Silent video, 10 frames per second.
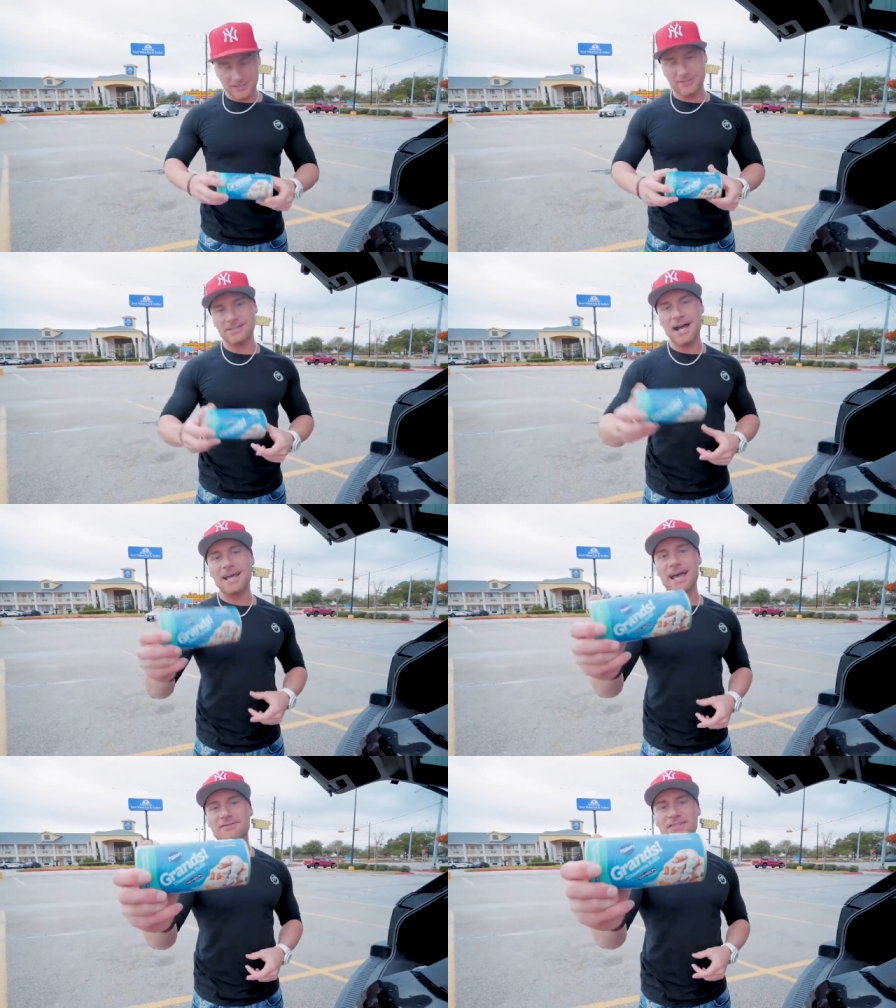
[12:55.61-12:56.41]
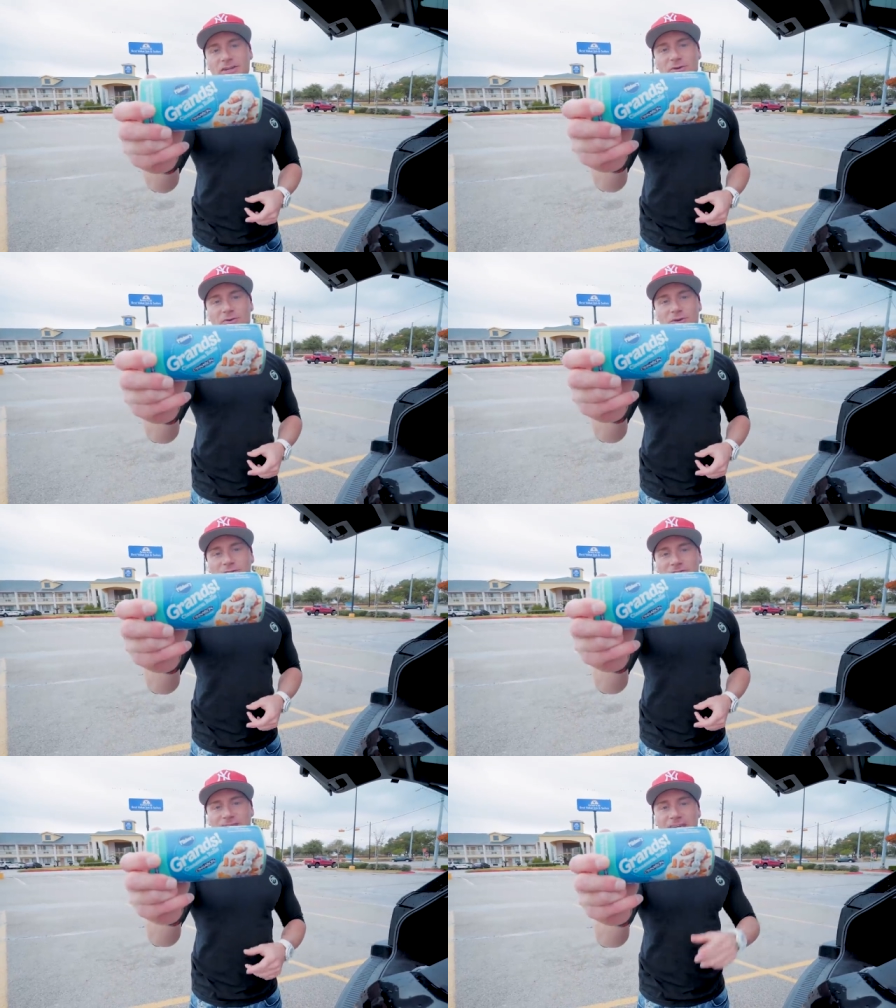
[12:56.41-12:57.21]
And she's gotta have cinnamon
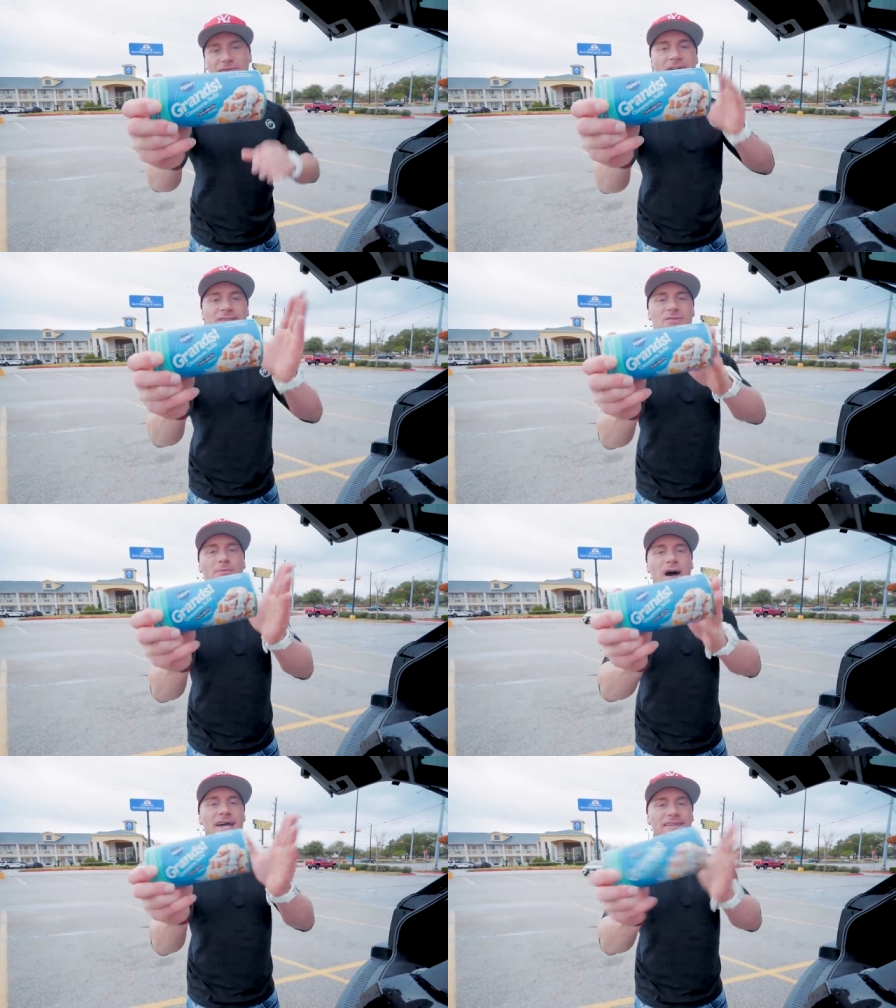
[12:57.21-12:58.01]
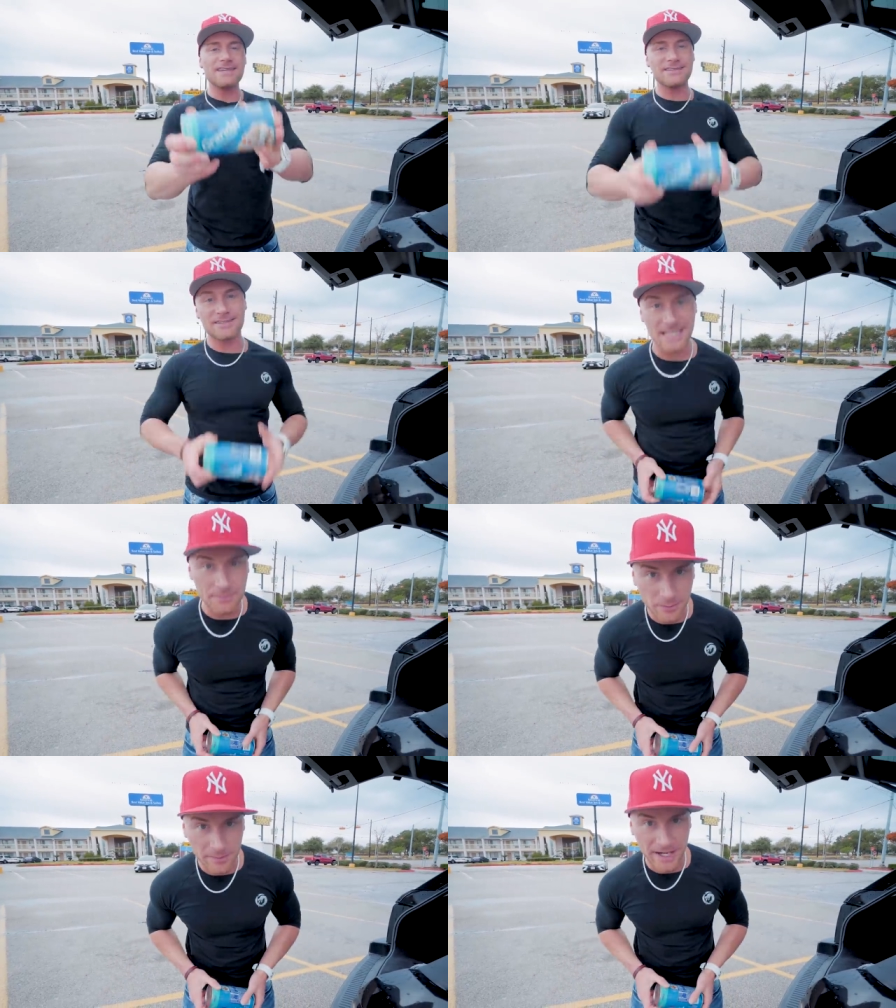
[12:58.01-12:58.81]
rolls. If I just buy these and just
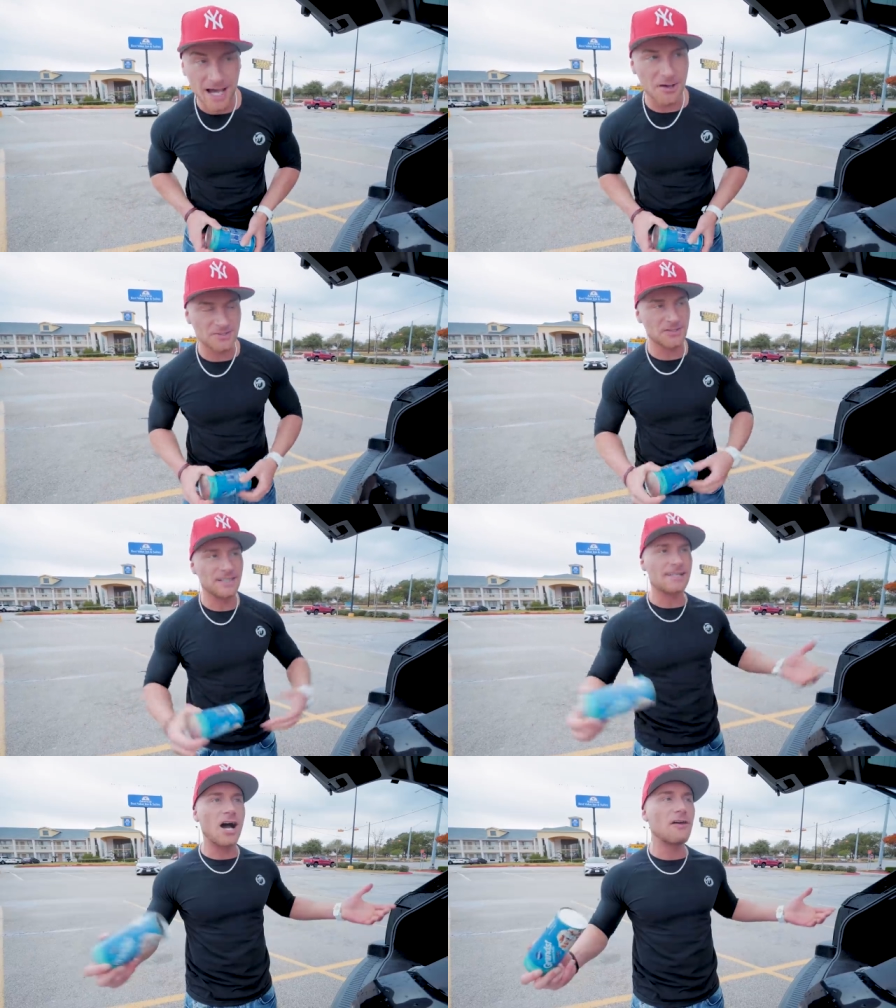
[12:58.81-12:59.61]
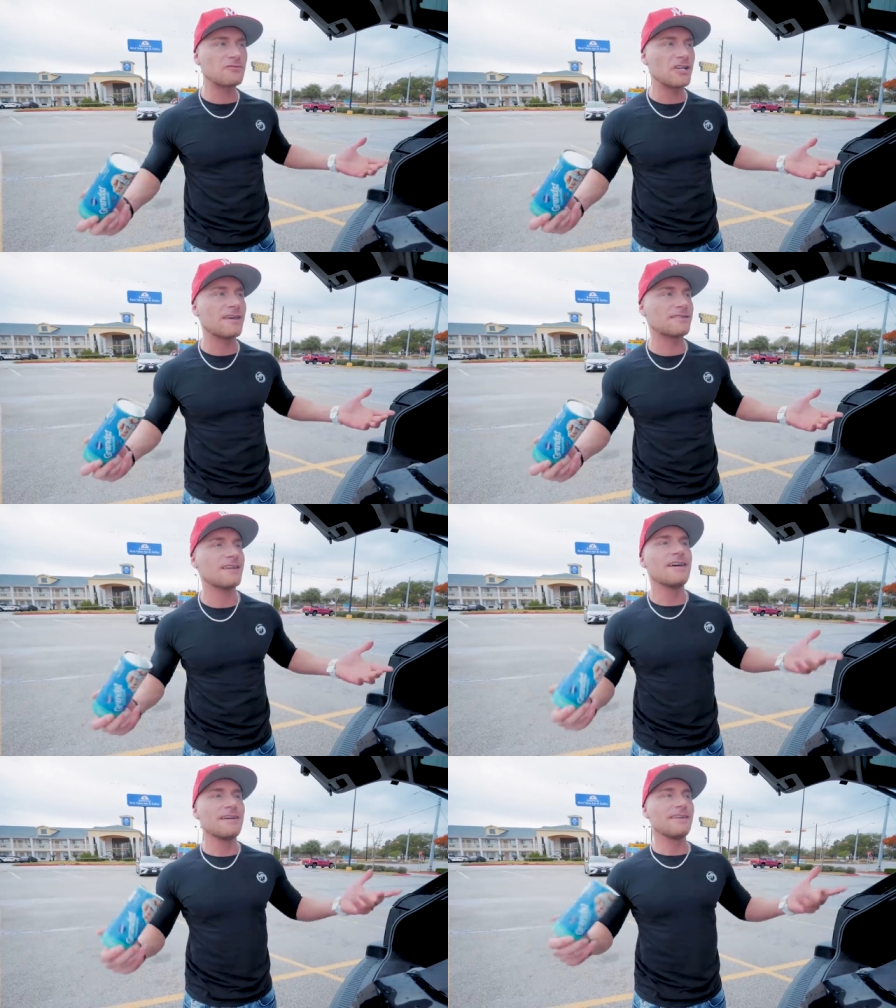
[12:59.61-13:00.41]
keep them in my house on like the off chance
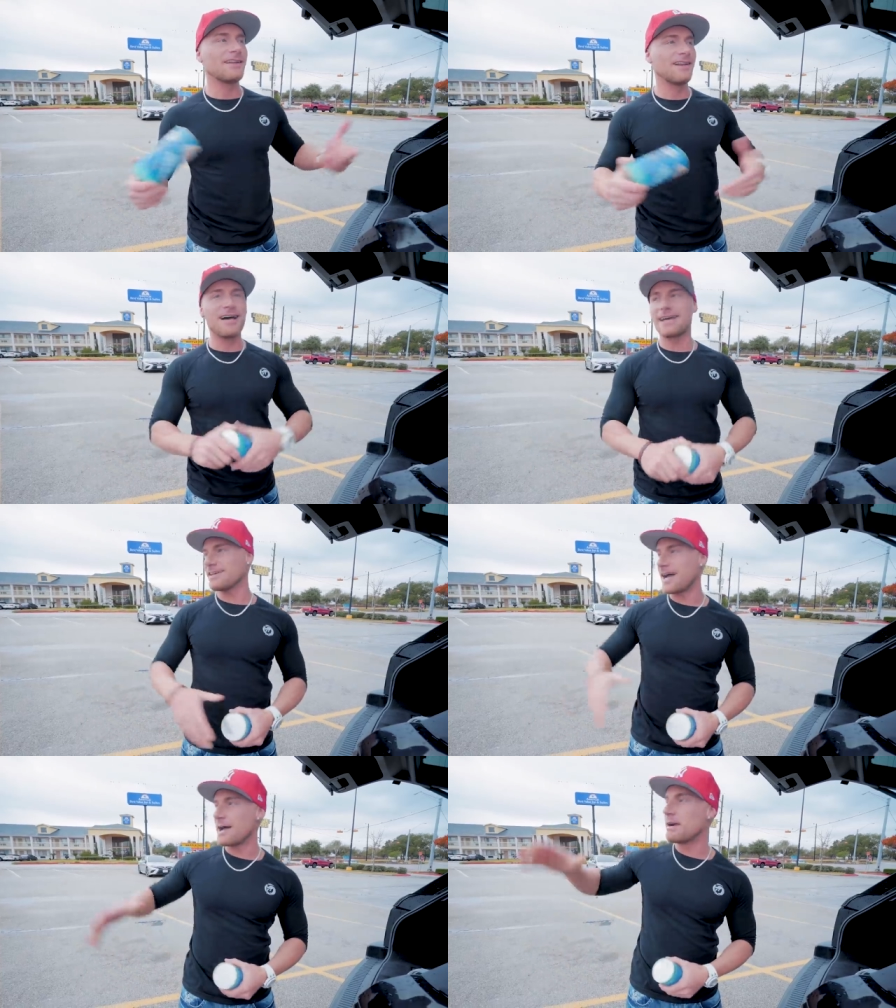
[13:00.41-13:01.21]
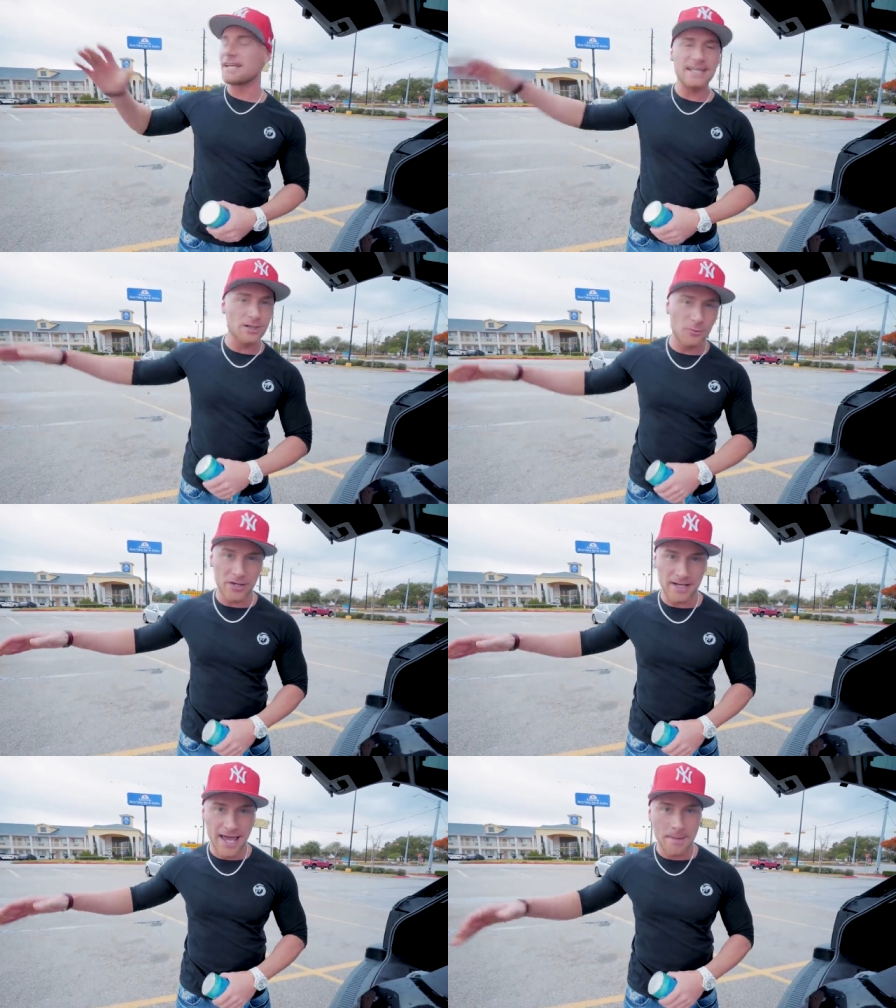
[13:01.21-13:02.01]
that like I might need them
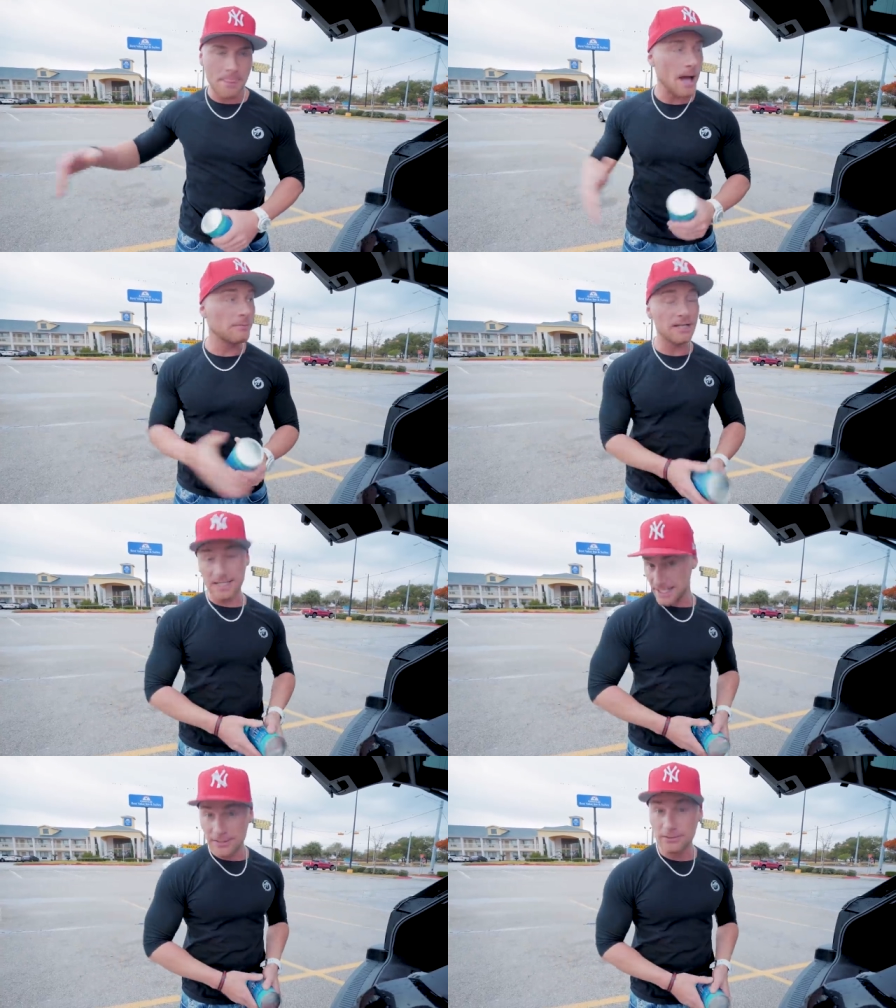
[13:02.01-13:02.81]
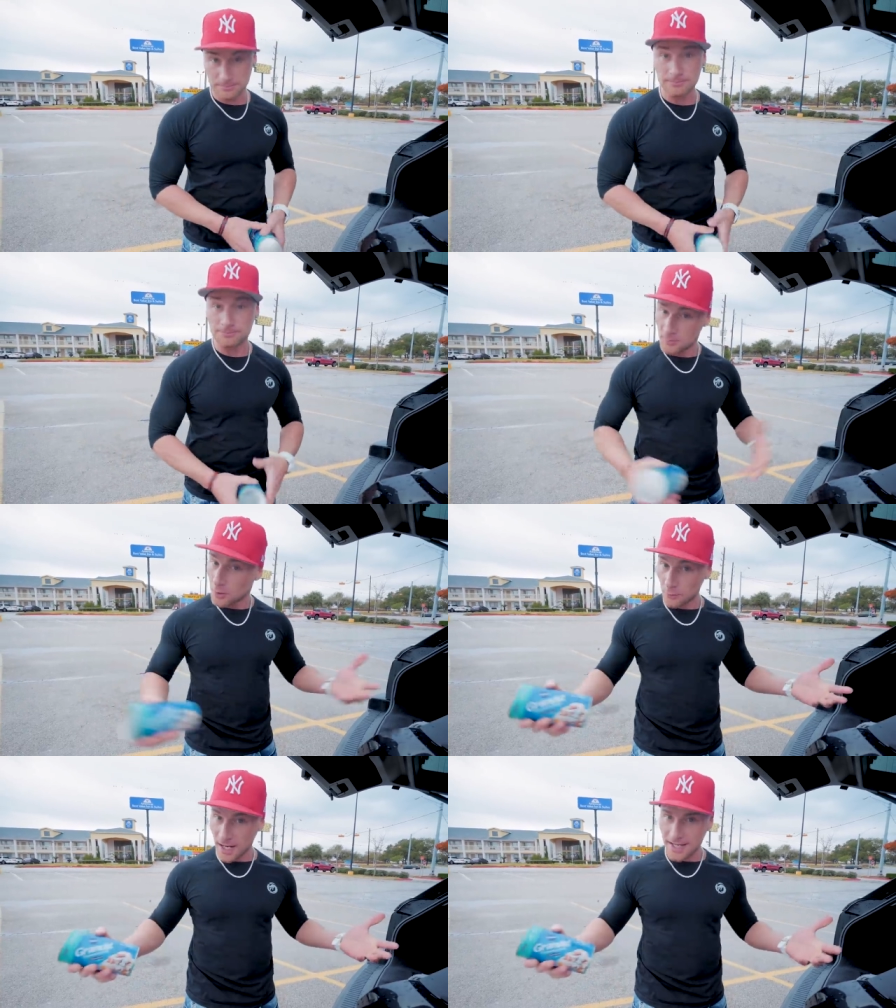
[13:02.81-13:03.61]
one day, I'm gonna eat them
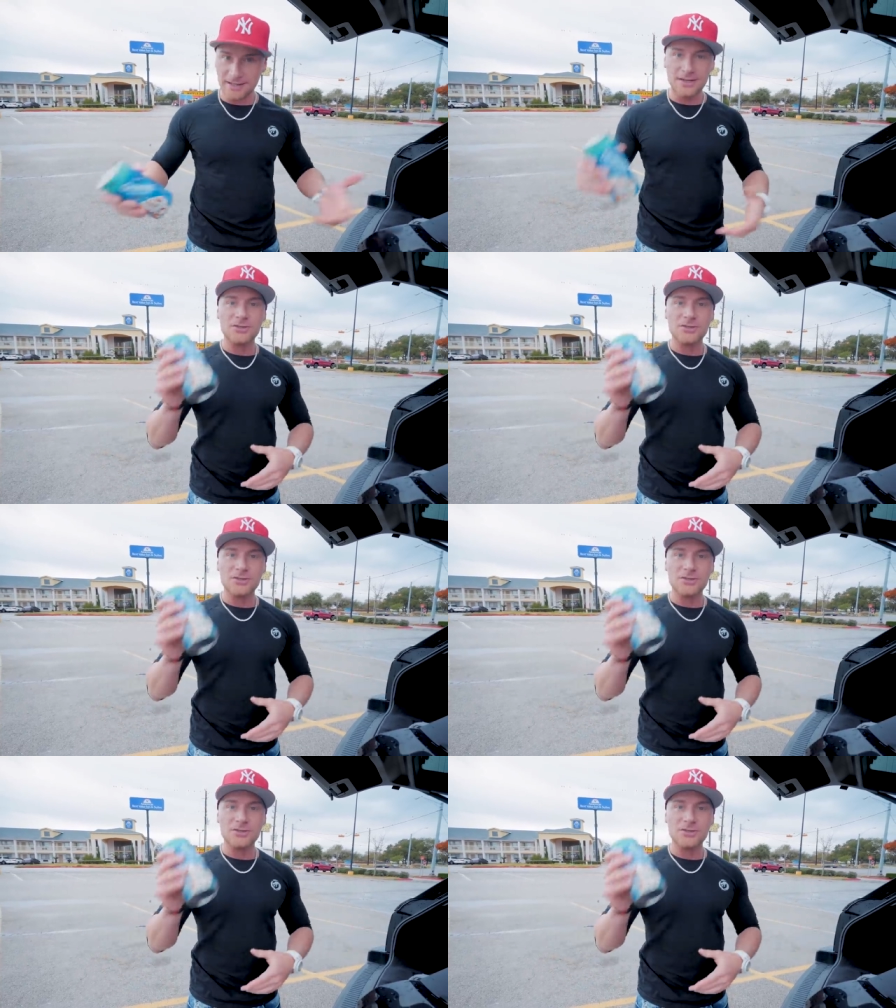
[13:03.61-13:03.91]
right?